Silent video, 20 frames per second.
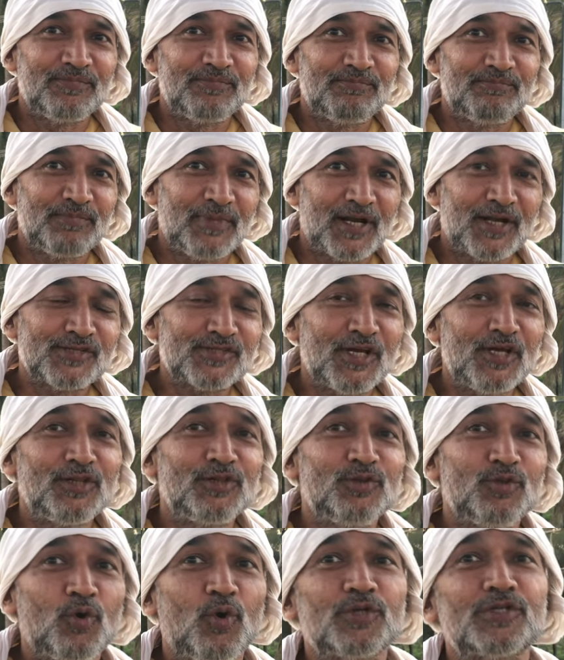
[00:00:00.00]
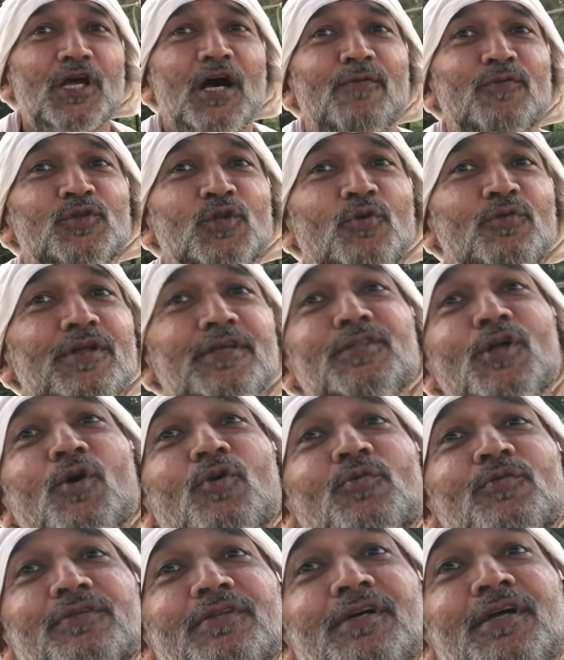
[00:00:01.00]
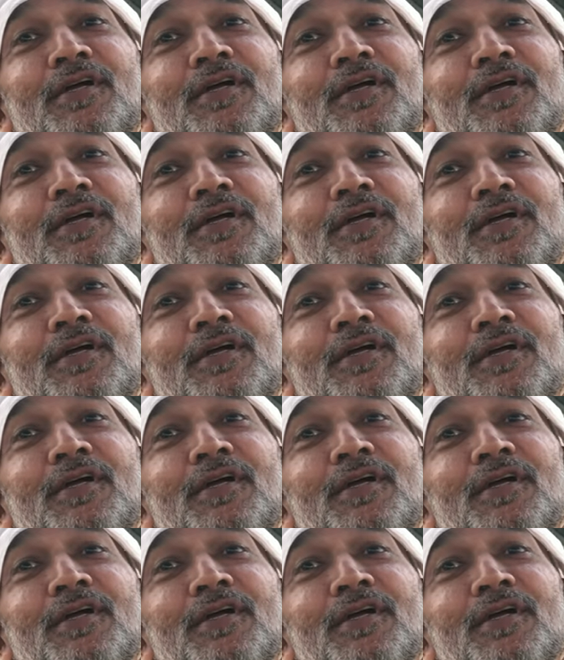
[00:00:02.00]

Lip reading: manasa dosha avudavritau,